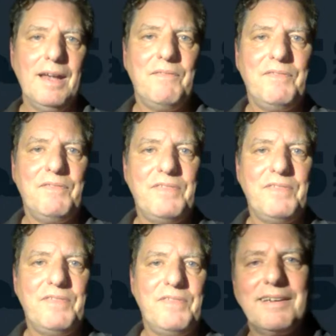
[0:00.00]

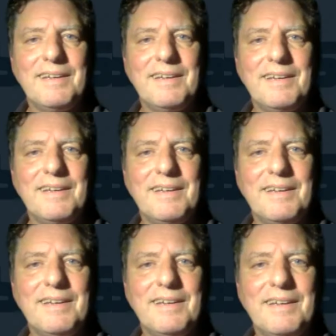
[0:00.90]
then it
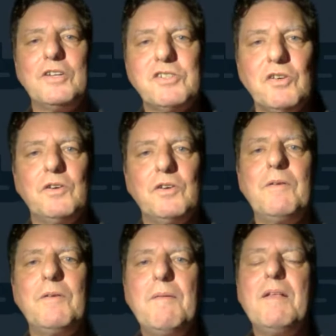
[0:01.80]
should
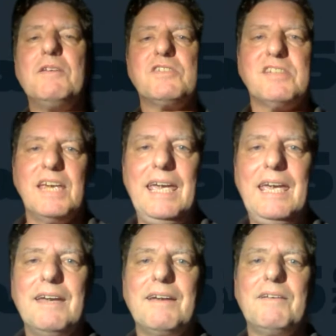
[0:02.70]
also
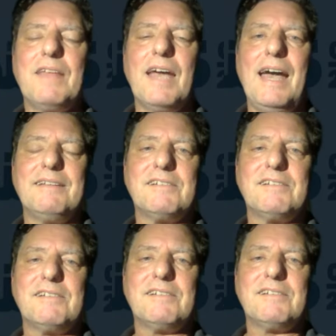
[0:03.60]
see that
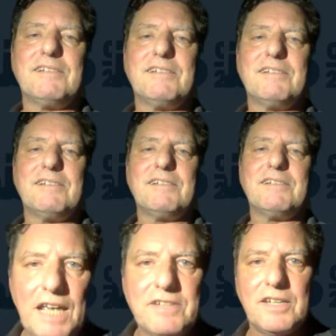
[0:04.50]
it
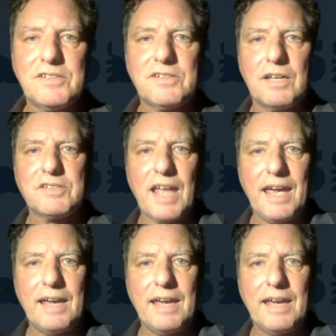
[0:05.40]
increases the stake